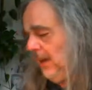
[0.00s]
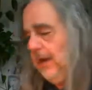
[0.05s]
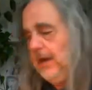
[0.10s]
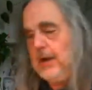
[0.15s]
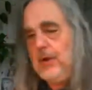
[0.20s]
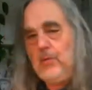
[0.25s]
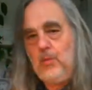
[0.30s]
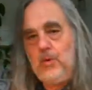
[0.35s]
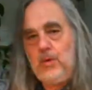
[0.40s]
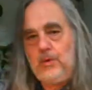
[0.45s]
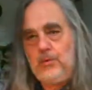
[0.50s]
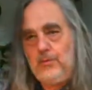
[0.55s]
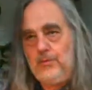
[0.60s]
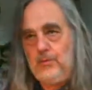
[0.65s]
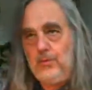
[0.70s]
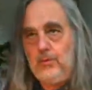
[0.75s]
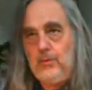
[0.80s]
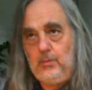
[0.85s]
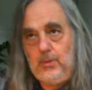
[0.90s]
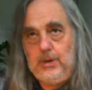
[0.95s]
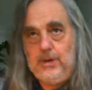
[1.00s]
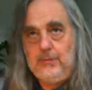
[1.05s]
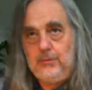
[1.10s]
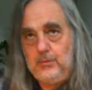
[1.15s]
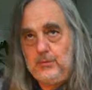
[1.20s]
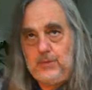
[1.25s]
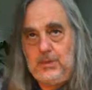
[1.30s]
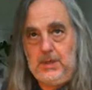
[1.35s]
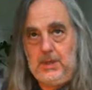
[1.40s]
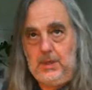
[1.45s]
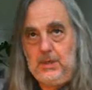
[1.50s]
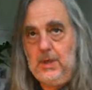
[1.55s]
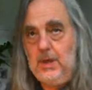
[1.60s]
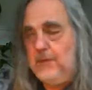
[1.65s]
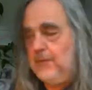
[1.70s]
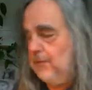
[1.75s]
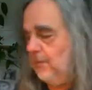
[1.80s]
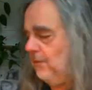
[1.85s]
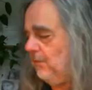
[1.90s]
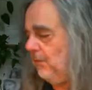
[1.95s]
how to work through whatever's being
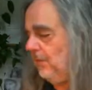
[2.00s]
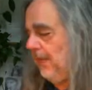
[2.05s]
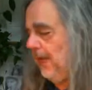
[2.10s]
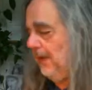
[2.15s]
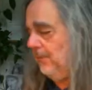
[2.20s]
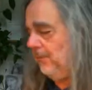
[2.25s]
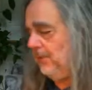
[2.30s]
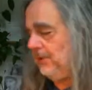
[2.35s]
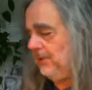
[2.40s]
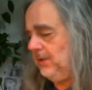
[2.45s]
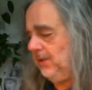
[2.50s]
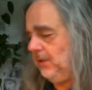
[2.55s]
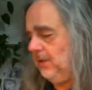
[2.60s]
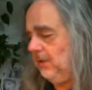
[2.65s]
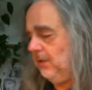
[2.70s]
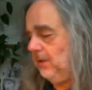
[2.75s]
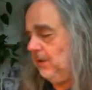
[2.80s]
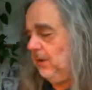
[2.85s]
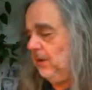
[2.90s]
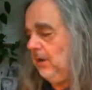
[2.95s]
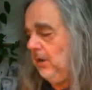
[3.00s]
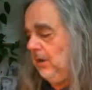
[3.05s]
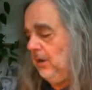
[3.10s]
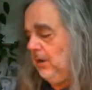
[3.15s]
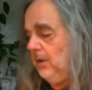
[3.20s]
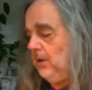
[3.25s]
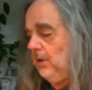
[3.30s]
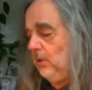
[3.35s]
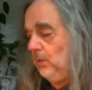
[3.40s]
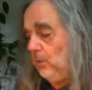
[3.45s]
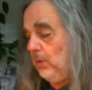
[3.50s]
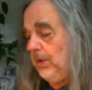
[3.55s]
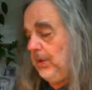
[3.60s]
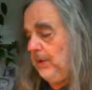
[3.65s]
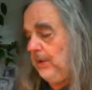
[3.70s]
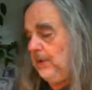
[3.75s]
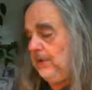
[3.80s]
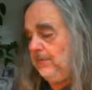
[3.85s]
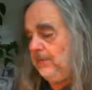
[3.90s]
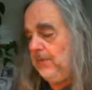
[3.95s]
covered for that particular
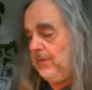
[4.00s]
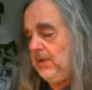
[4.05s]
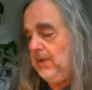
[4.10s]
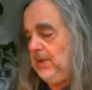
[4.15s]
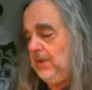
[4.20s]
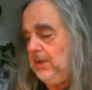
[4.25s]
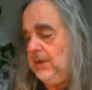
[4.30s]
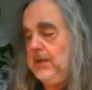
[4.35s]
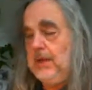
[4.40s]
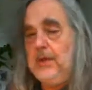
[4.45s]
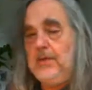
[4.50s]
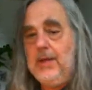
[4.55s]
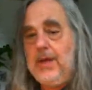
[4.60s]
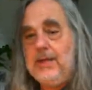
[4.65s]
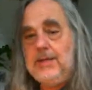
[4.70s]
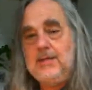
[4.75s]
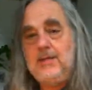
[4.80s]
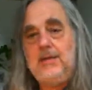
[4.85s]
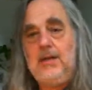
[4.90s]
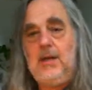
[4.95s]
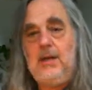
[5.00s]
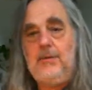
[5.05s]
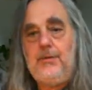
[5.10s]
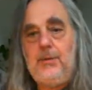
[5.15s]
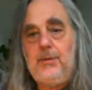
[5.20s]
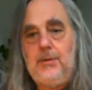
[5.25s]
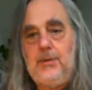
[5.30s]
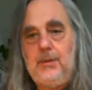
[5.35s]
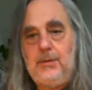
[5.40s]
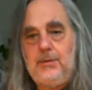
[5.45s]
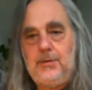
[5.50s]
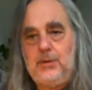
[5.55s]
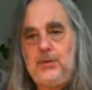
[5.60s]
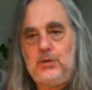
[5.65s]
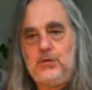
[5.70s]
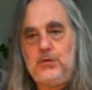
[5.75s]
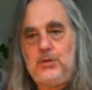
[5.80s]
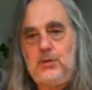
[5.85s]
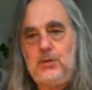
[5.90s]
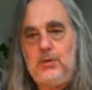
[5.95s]
week. Now that stuff is
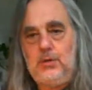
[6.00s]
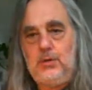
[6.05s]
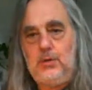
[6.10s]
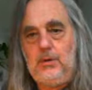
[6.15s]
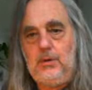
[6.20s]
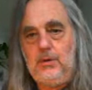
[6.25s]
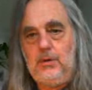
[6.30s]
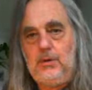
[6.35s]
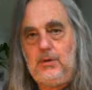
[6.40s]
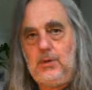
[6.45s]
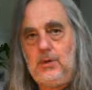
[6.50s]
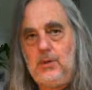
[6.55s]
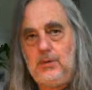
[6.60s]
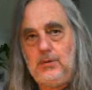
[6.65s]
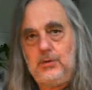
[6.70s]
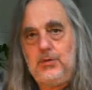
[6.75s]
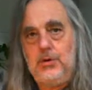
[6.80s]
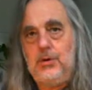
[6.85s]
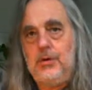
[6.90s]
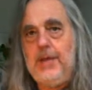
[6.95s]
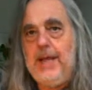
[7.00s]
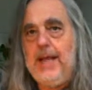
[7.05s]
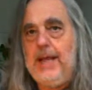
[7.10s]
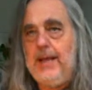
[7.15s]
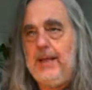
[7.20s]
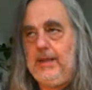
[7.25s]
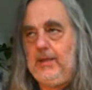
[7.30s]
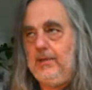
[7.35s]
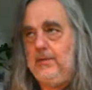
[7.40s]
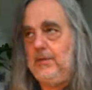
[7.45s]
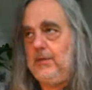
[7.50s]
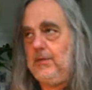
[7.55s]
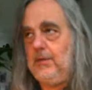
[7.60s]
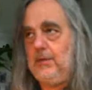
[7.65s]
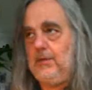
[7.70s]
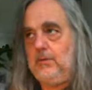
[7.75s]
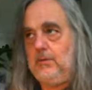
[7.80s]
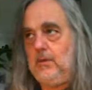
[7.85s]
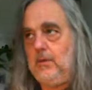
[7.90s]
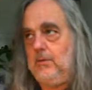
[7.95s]
just for your use. You don't turn that in,
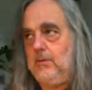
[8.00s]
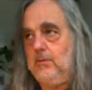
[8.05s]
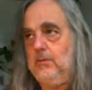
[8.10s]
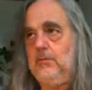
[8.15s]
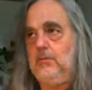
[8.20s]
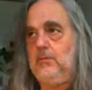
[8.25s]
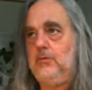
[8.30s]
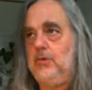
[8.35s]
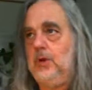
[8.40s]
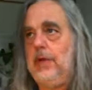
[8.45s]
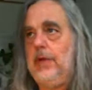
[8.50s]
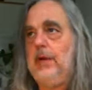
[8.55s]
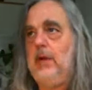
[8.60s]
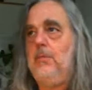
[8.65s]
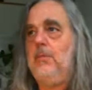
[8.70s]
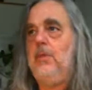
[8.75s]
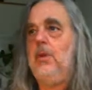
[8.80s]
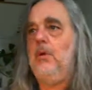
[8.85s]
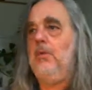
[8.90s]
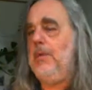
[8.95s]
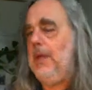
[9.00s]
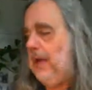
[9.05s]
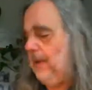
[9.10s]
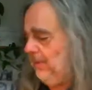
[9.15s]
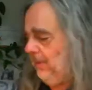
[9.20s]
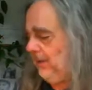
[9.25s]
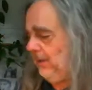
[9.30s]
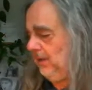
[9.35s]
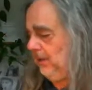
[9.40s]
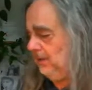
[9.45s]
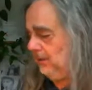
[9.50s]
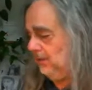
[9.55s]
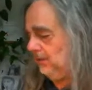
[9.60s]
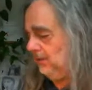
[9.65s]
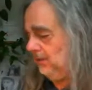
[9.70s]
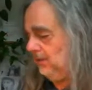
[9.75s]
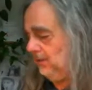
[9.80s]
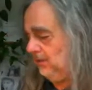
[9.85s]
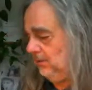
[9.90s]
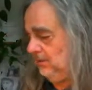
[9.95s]
so don't try to upload that
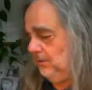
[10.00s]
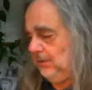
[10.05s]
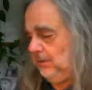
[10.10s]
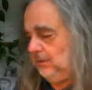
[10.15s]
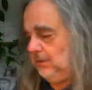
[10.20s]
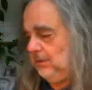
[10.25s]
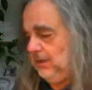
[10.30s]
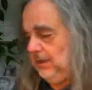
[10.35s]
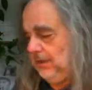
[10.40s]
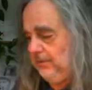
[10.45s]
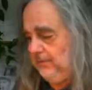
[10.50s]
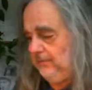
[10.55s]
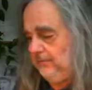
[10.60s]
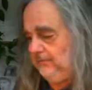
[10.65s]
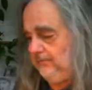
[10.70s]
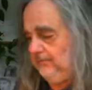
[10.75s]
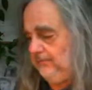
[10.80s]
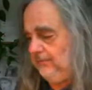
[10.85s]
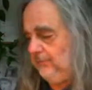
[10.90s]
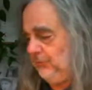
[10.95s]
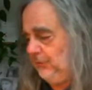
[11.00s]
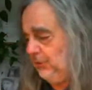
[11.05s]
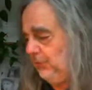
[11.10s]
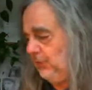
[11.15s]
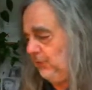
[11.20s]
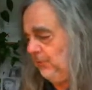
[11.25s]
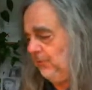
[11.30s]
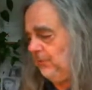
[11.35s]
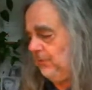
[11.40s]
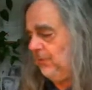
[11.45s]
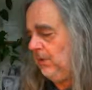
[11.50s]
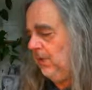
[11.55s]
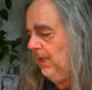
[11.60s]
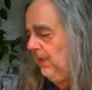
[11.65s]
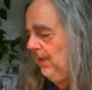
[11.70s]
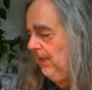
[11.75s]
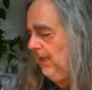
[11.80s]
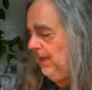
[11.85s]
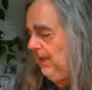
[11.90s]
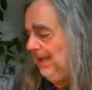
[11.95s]
because it's not due.
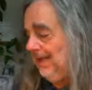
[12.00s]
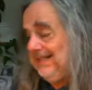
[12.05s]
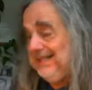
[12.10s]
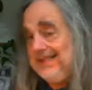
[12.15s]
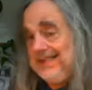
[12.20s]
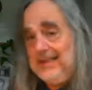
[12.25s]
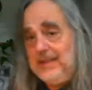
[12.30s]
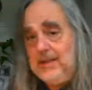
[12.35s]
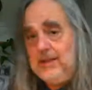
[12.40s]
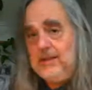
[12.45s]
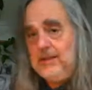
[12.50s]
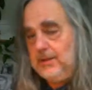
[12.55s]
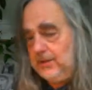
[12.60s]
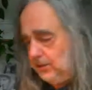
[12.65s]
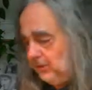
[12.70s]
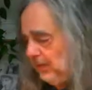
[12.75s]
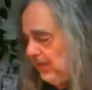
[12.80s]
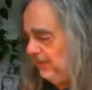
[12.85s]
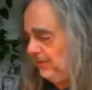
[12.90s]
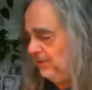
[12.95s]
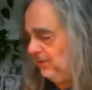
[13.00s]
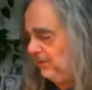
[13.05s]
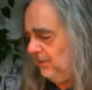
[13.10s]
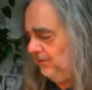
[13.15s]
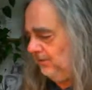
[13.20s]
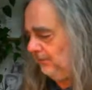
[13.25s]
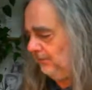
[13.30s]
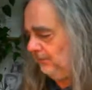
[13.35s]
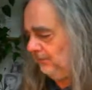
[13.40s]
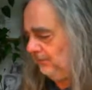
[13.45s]
At the end of the chapter,